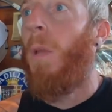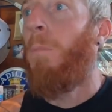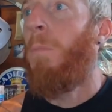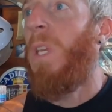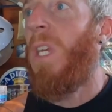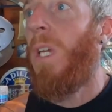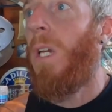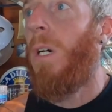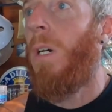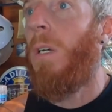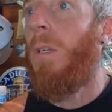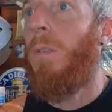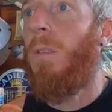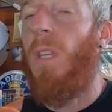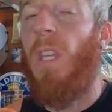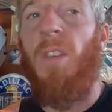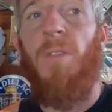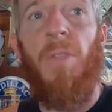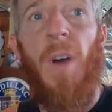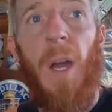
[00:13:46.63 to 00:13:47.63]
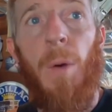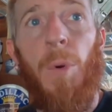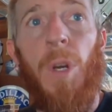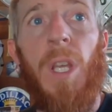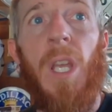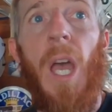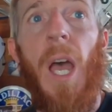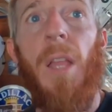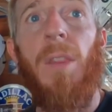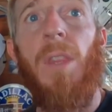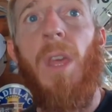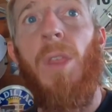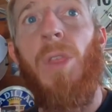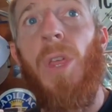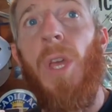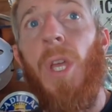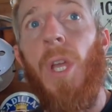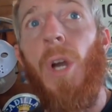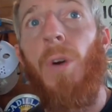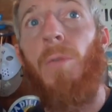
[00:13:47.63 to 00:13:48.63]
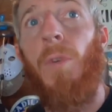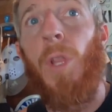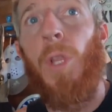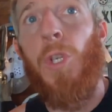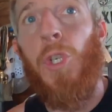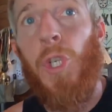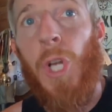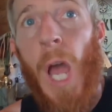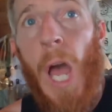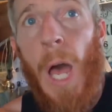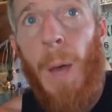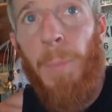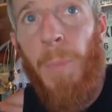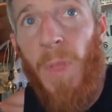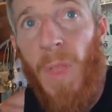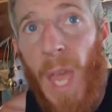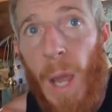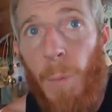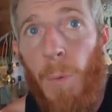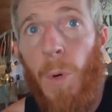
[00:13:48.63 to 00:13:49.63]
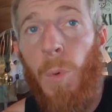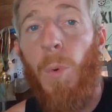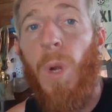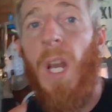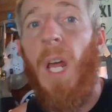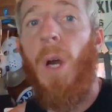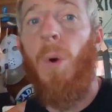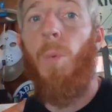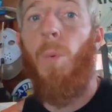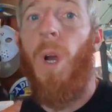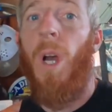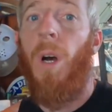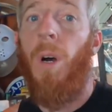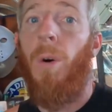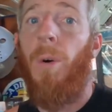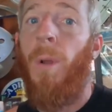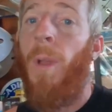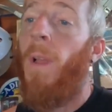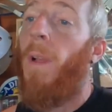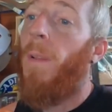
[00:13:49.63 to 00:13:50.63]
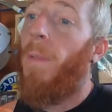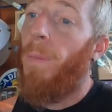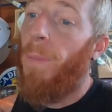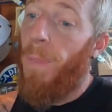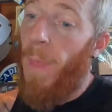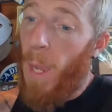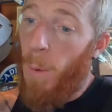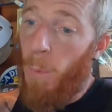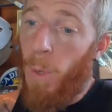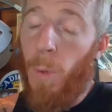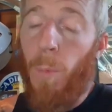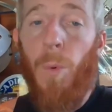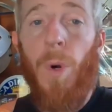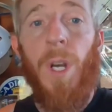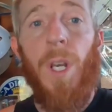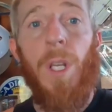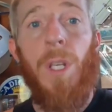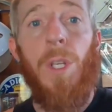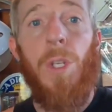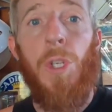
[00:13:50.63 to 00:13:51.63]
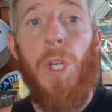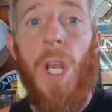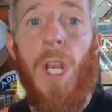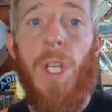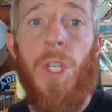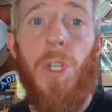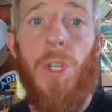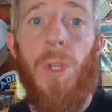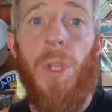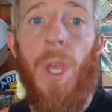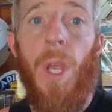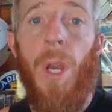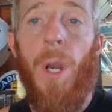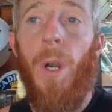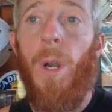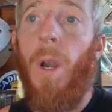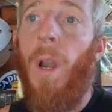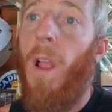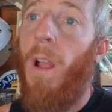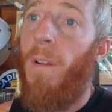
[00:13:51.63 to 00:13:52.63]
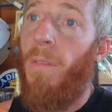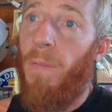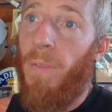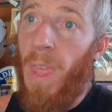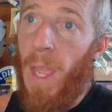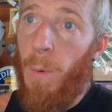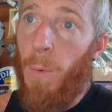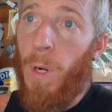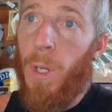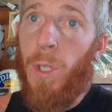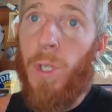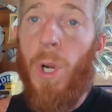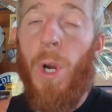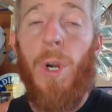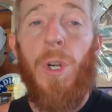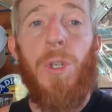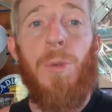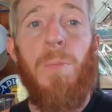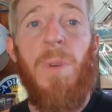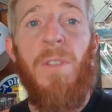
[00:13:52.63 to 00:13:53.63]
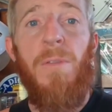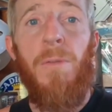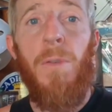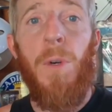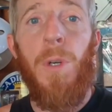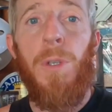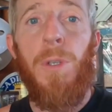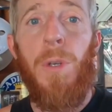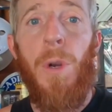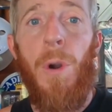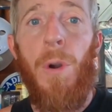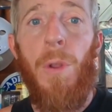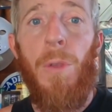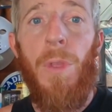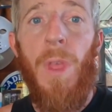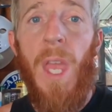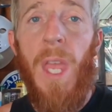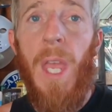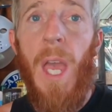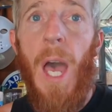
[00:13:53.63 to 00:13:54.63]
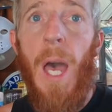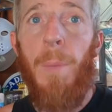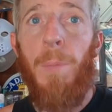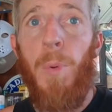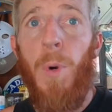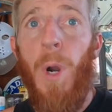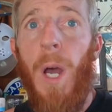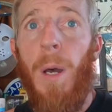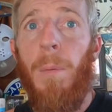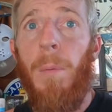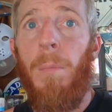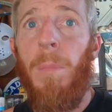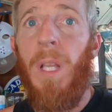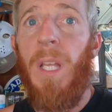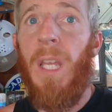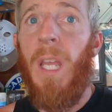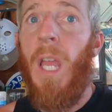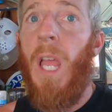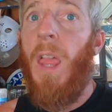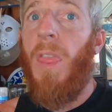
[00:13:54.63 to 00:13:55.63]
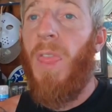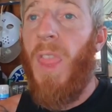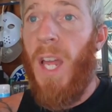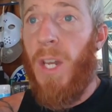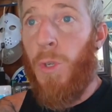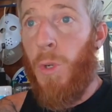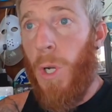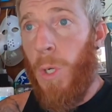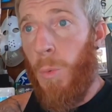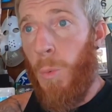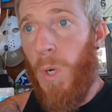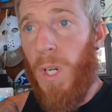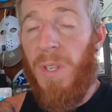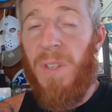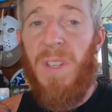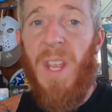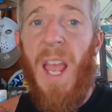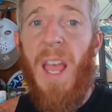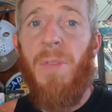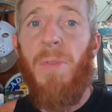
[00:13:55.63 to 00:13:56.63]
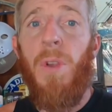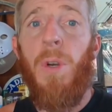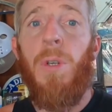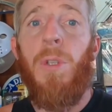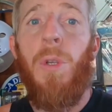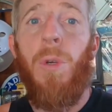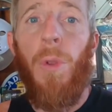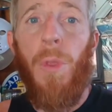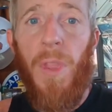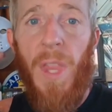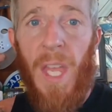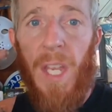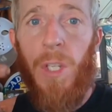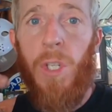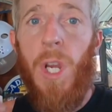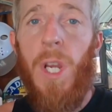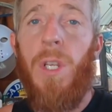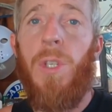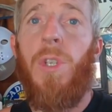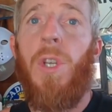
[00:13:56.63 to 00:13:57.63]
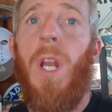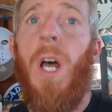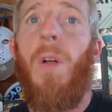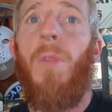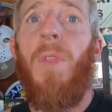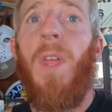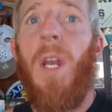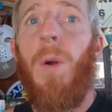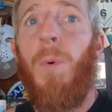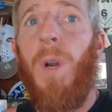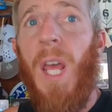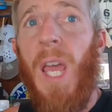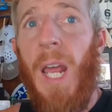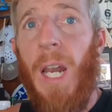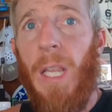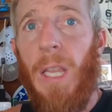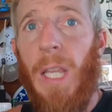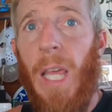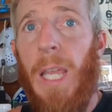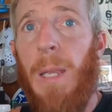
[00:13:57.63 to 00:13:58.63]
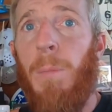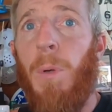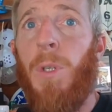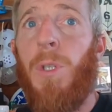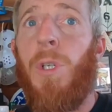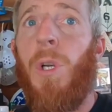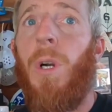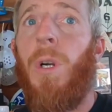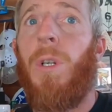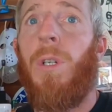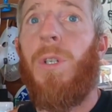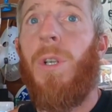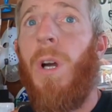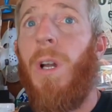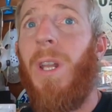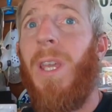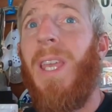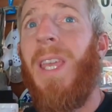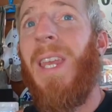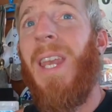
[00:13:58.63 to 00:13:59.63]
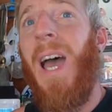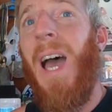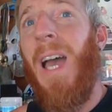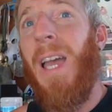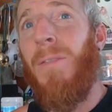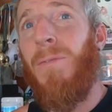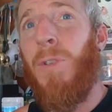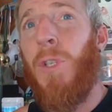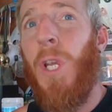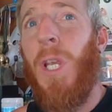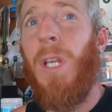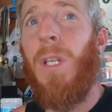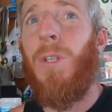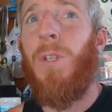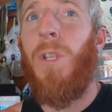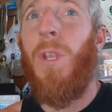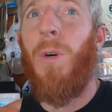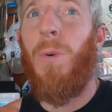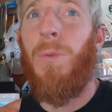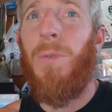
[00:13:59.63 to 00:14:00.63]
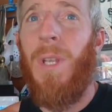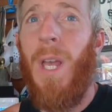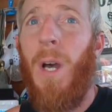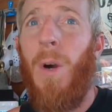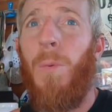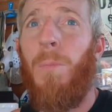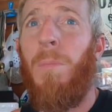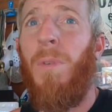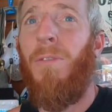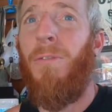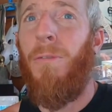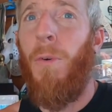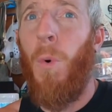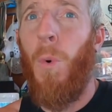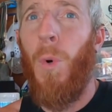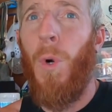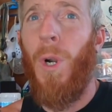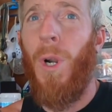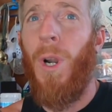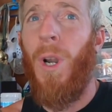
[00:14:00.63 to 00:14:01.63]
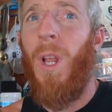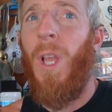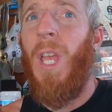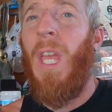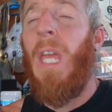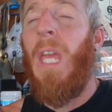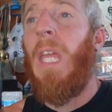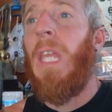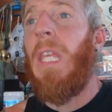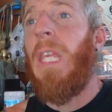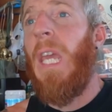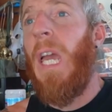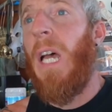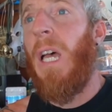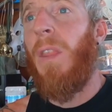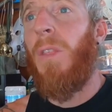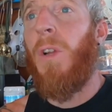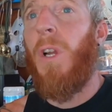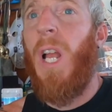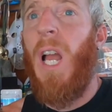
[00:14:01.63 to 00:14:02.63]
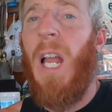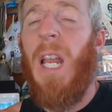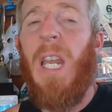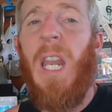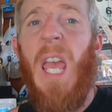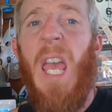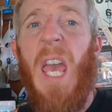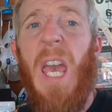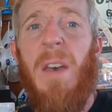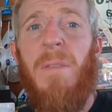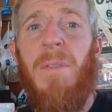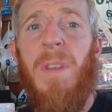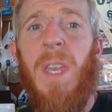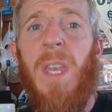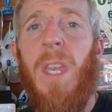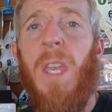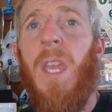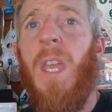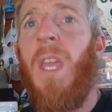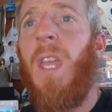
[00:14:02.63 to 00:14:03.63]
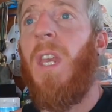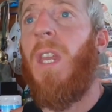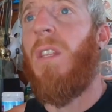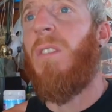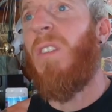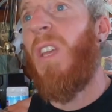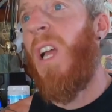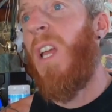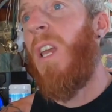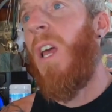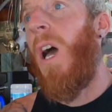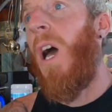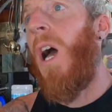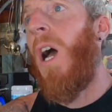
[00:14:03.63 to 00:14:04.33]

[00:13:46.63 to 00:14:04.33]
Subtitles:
Because if I would have got that thing over to the shop and that would have went out well, they would have wanted to change it there. They would have charged me for a starter they got probably. That truck would have sat there until they changed it out. Then I would have had a labor charge on it. And I've changed those out before. Yeah, they're kind of heavy and it's kind of